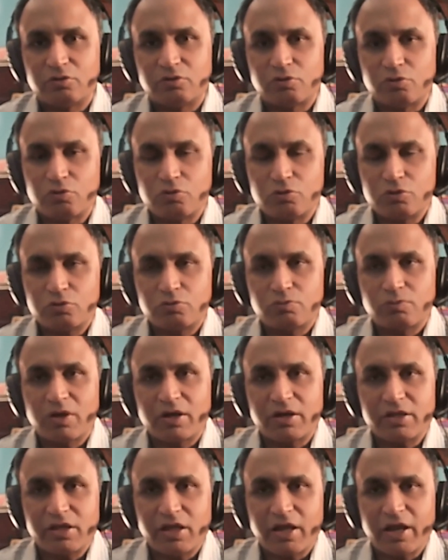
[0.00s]
Don't
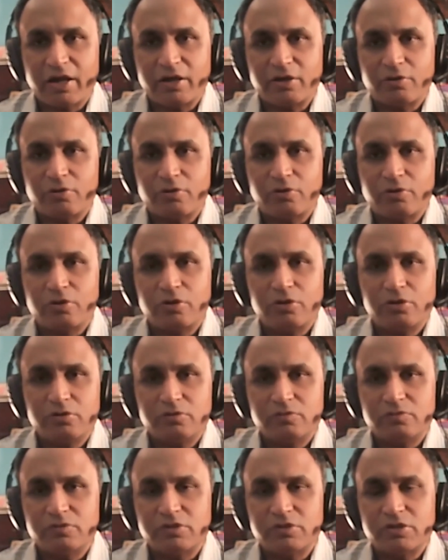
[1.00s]
worry at all.
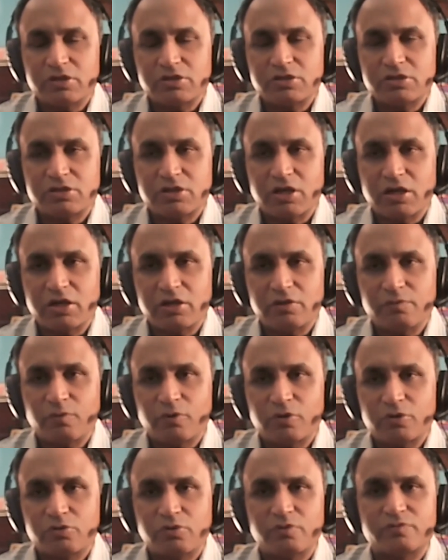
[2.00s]
Just study
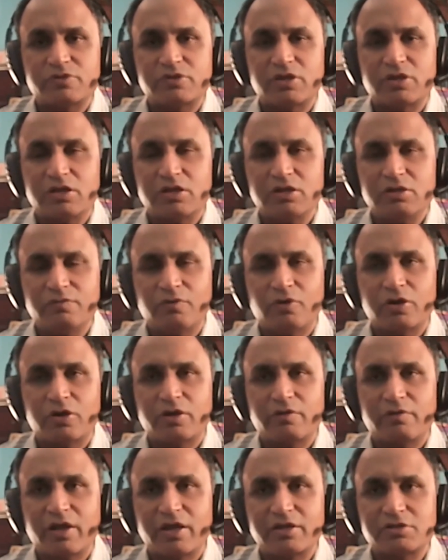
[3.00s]
what you have studied.
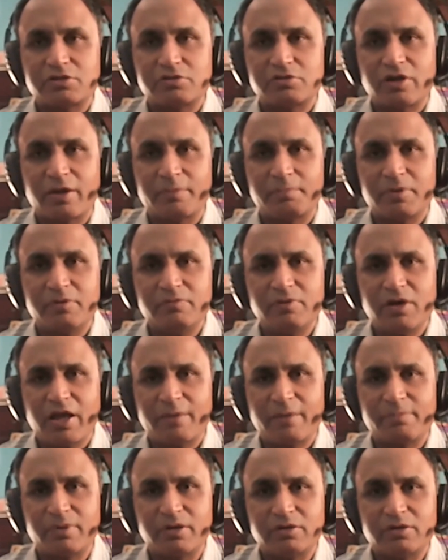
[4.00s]
Whatever has to happen will
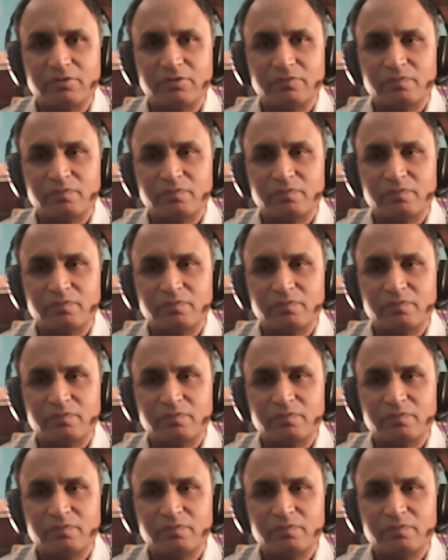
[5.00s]
happen.